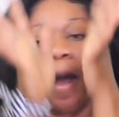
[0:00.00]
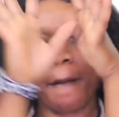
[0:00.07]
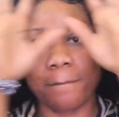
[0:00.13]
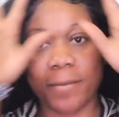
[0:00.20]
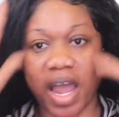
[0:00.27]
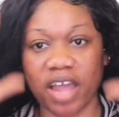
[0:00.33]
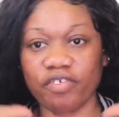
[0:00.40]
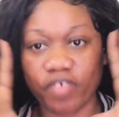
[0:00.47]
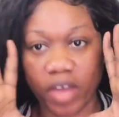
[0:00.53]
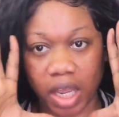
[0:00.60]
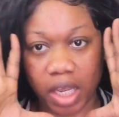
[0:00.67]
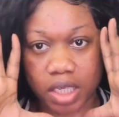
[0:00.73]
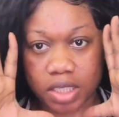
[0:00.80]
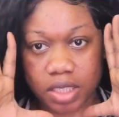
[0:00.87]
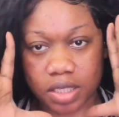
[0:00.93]
my
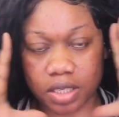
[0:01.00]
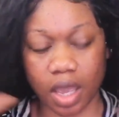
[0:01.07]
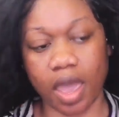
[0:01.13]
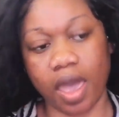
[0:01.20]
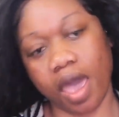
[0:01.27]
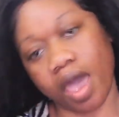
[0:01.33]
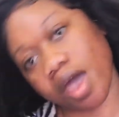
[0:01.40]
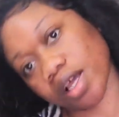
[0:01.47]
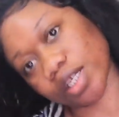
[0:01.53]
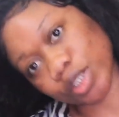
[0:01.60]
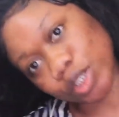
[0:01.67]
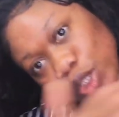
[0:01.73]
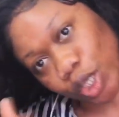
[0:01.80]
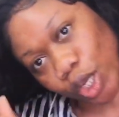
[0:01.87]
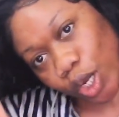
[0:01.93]
face,
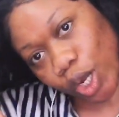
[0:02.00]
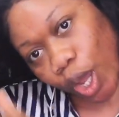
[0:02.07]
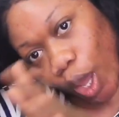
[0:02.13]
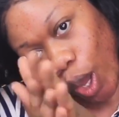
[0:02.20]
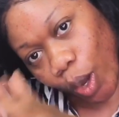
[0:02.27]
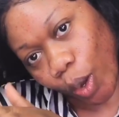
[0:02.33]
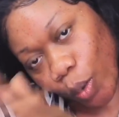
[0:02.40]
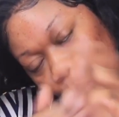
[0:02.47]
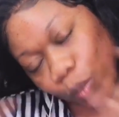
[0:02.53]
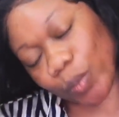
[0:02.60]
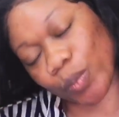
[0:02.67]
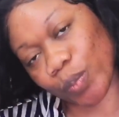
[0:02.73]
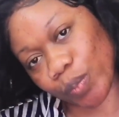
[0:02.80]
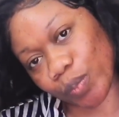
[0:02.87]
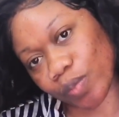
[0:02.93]
and you know,
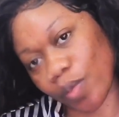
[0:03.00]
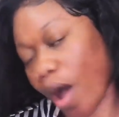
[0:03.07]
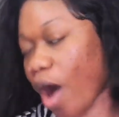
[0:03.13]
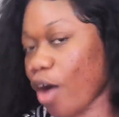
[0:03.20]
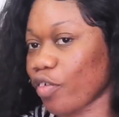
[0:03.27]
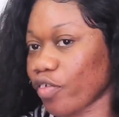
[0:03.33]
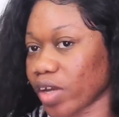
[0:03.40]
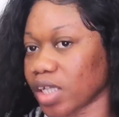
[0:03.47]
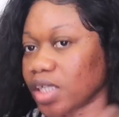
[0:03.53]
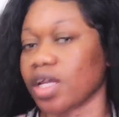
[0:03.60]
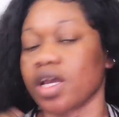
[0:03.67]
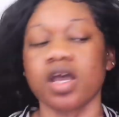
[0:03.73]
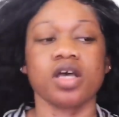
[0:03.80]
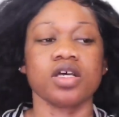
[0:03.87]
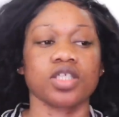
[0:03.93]
my outfit.
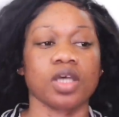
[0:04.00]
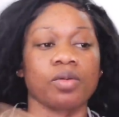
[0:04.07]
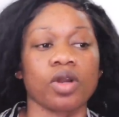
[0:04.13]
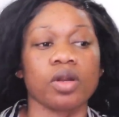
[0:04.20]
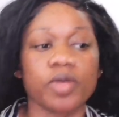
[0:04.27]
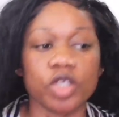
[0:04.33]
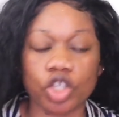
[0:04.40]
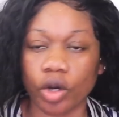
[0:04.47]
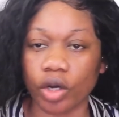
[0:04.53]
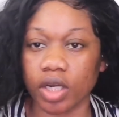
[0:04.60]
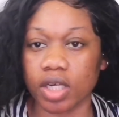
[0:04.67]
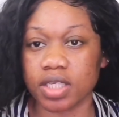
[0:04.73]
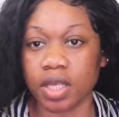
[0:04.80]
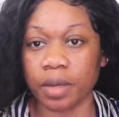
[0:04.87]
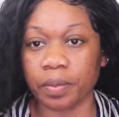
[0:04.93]
So I'm going to be showing
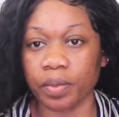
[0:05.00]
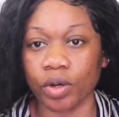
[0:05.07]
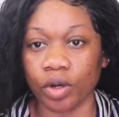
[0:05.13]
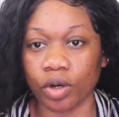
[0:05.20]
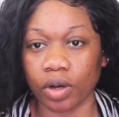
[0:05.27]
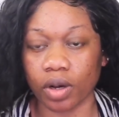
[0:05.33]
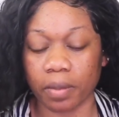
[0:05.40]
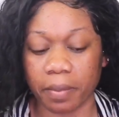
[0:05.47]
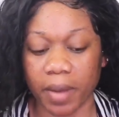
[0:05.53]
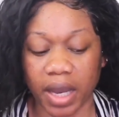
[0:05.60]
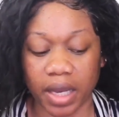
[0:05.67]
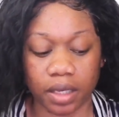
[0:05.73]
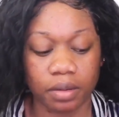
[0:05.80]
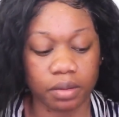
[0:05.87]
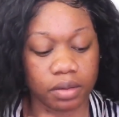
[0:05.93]
a simple,
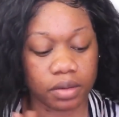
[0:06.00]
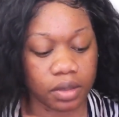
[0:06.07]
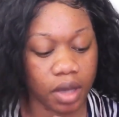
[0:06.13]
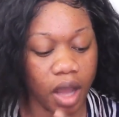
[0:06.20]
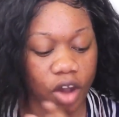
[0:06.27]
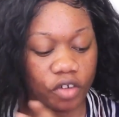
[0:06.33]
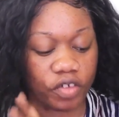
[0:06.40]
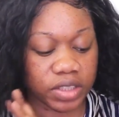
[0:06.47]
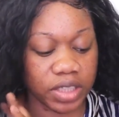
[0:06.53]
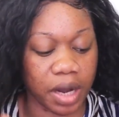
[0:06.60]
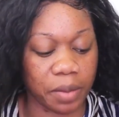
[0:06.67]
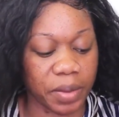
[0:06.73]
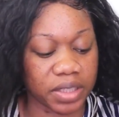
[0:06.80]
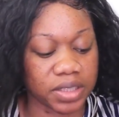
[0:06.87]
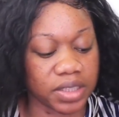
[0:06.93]
my outfit that
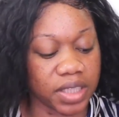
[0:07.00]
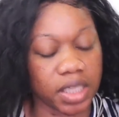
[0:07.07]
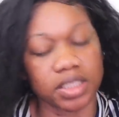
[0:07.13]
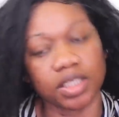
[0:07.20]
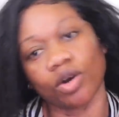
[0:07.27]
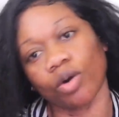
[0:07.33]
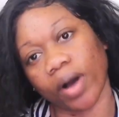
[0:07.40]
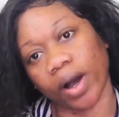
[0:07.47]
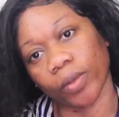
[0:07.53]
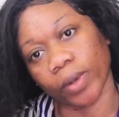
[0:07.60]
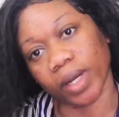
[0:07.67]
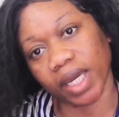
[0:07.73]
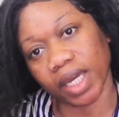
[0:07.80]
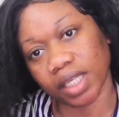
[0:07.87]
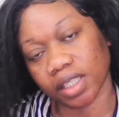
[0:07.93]
I picked today to go out
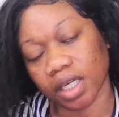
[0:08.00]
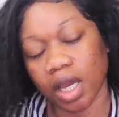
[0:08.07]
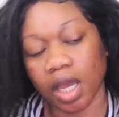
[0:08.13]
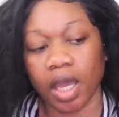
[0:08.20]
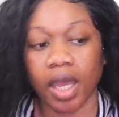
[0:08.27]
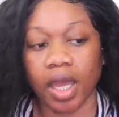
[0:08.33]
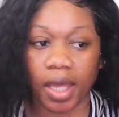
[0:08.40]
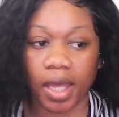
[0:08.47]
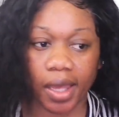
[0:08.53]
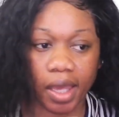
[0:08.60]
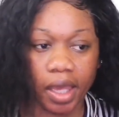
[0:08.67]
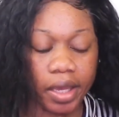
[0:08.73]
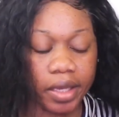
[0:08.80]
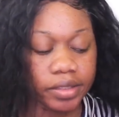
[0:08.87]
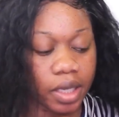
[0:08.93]
with,
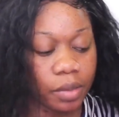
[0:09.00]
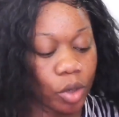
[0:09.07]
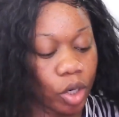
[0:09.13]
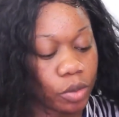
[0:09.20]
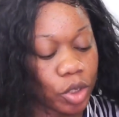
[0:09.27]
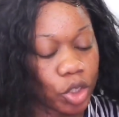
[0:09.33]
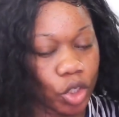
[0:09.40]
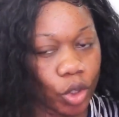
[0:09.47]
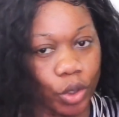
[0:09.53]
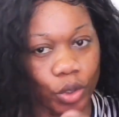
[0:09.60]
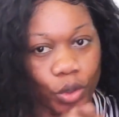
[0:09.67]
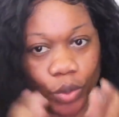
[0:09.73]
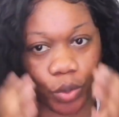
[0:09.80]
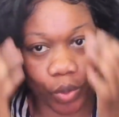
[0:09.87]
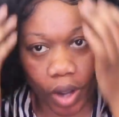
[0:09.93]
and I'm going to be showing
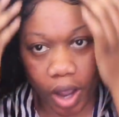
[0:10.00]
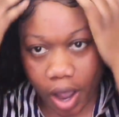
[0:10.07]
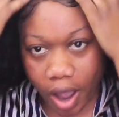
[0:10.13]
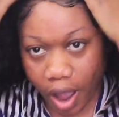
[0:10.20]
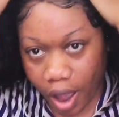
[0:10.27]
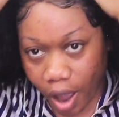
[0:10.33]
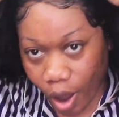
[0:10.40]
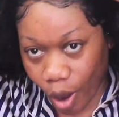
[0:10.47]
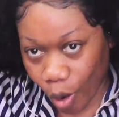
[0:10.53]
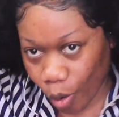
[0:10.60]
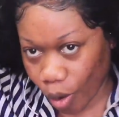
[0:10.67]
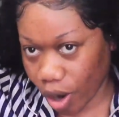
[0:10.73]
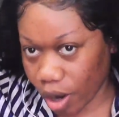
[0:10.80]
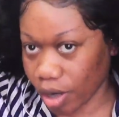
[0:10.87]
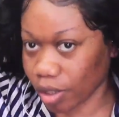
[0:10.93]
you
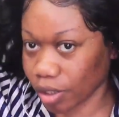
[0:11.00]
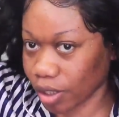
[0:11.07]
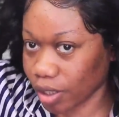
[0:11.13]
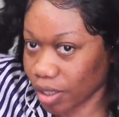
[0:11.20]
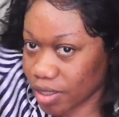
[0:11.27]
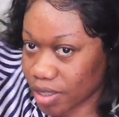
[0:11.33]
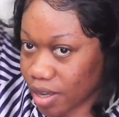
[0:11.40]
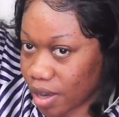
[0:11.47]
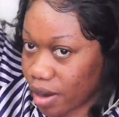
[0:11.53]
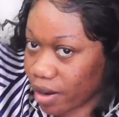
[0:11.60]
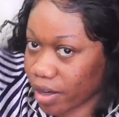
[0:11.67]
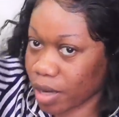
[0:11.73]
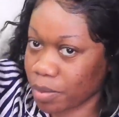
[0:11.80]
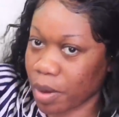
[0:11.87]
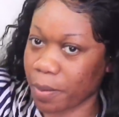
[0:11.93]
how this hair
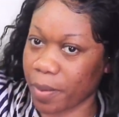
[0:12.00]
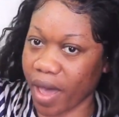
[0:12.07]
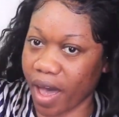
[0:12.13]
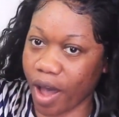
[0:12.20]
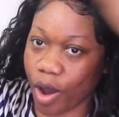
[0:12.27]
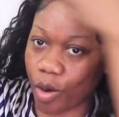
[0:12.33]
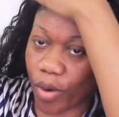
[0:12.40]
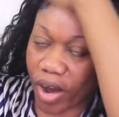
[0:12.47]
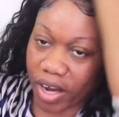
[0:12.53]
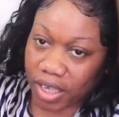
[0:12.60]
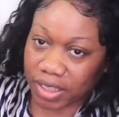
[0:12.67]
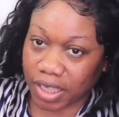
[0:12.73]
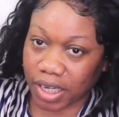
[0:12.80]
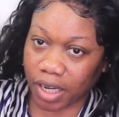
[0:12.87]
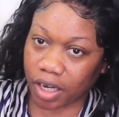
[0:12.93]
came about, where I
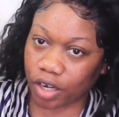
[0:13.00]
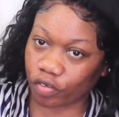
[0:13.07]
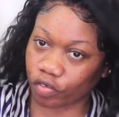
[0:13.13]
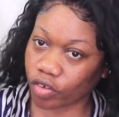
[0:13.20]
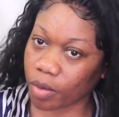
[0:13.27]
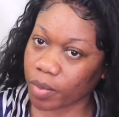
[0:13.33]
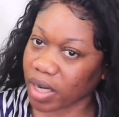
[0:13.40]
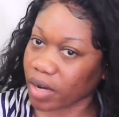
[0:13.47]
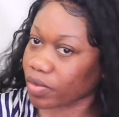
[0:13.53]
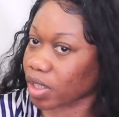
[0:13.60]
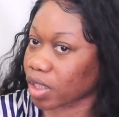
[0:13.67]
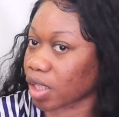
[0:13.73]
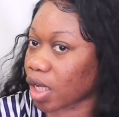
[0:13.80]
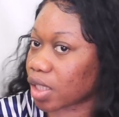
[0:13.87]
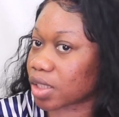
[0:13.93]
got the hair from, and
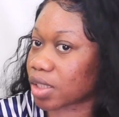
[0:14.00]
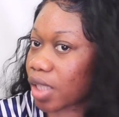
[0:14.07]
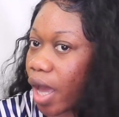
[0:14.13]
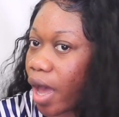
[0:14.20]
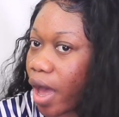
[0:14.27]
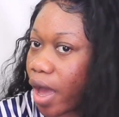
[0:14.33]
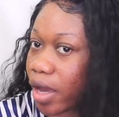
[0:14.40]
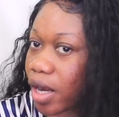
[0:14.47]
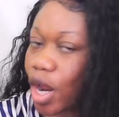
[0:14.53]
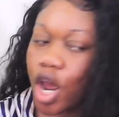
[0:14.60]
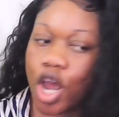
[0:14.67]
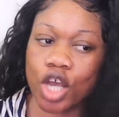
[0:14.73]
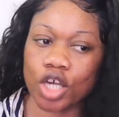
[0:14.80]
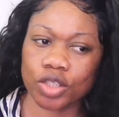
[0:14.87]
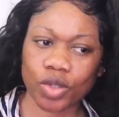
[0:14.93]
everything like that.
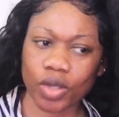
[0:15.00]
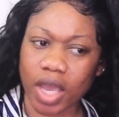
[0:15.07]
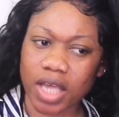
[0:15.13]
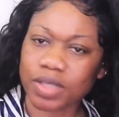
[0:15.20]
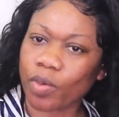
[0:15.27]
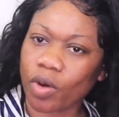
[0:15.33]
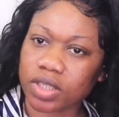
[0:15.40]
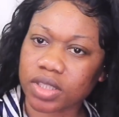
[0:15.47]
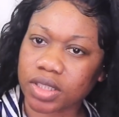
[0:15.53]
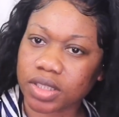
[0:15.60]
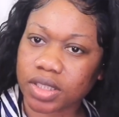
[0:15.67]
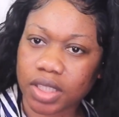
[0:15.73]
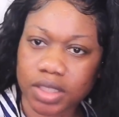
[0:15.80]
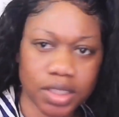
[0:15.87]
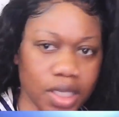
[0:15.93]
So yes,
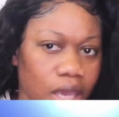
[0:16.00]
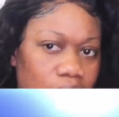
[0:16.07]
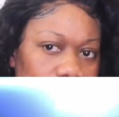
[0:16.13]
bosses, let's get